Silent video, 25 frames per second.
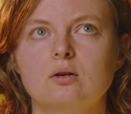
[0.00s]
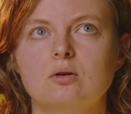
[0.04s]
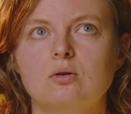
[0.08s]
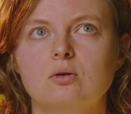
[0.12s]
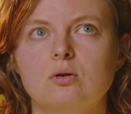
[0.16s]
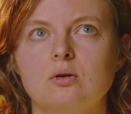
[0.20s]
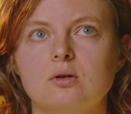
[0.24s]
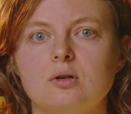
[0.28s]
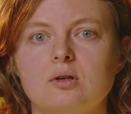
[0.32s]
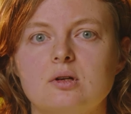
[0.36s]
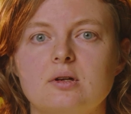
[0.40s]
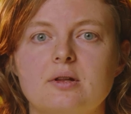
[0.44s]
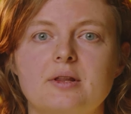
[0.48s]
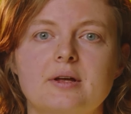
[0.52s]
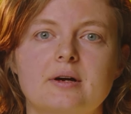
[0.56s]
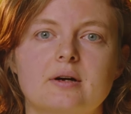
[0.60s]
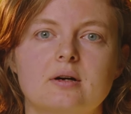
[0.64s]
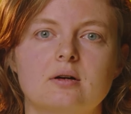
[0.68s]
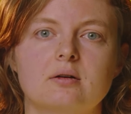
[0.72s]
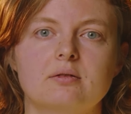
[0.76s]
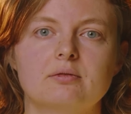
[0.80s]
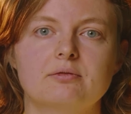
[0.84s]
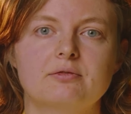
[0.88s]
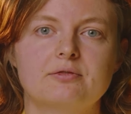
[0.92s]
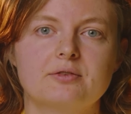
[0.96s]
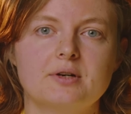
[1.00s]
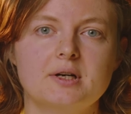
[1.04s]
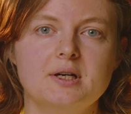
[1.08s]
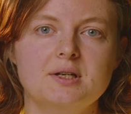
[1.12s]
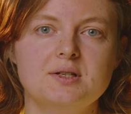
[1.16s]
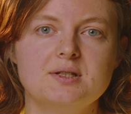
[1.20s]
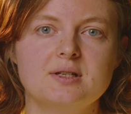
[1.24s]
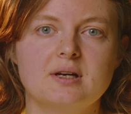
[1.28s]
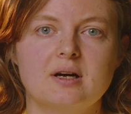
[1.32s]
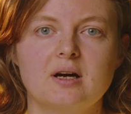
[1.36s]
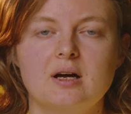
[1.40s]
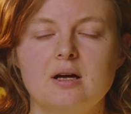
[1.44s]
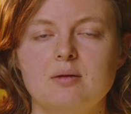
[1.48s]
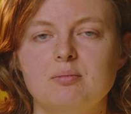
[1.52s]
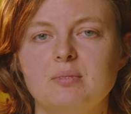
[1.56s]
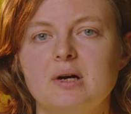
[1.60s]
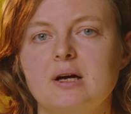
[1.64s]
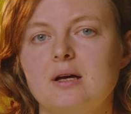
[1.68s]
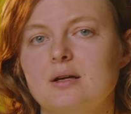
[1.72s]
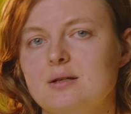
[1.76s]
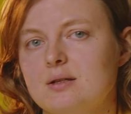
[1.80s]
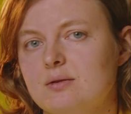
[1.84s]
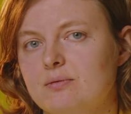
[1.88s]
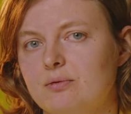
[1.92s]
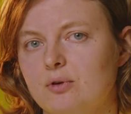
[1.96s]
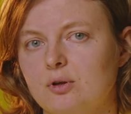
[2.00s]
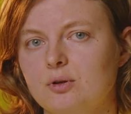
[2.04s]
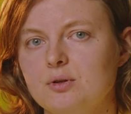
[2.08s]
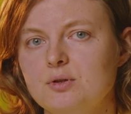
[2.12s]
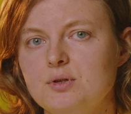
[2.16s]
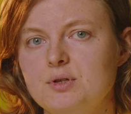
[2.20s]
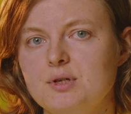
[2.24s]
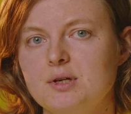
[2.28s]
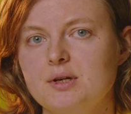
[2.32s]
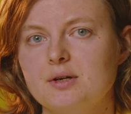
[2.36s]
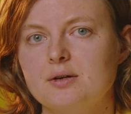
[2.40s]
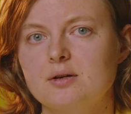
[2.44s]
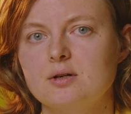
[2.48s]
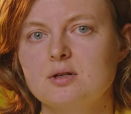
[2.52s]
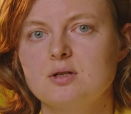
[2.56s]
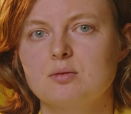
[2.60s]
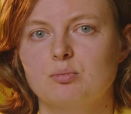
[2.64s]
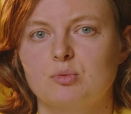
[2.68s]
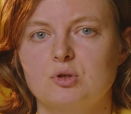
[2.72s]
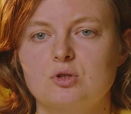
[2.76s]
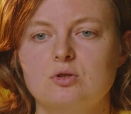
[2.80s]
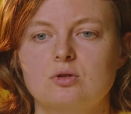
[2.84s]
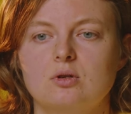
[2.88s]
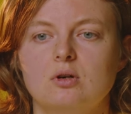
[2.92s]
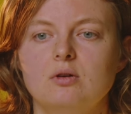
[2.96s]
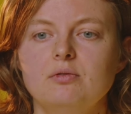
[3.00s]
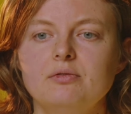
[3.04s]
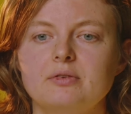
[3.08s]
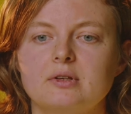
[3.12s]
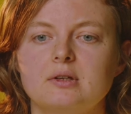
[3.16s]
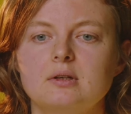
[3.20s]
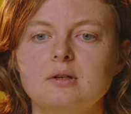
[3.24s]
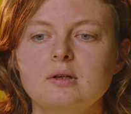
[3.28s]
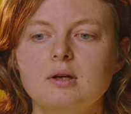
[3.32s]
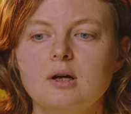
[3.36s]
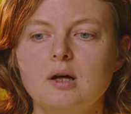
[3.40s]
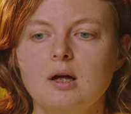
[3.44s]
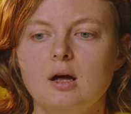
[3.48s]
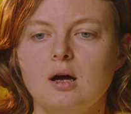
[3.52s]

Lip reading: on their free time as volunteers most often.